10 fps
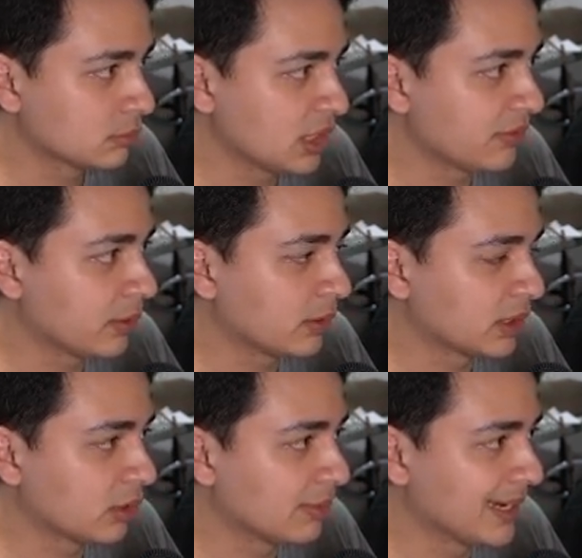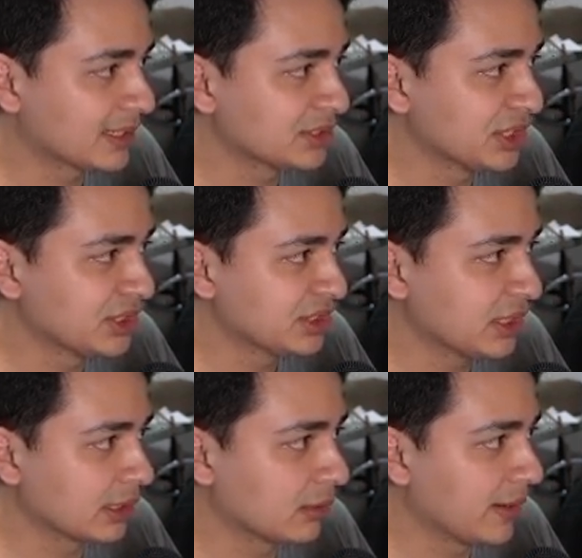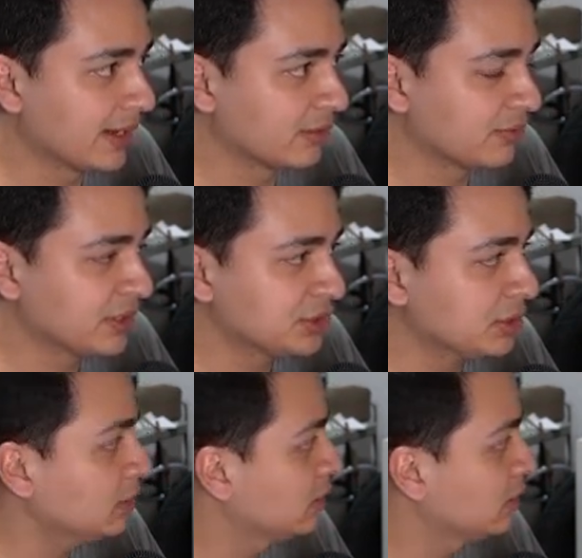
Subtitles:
If I want to go back and change it, I go edit feature.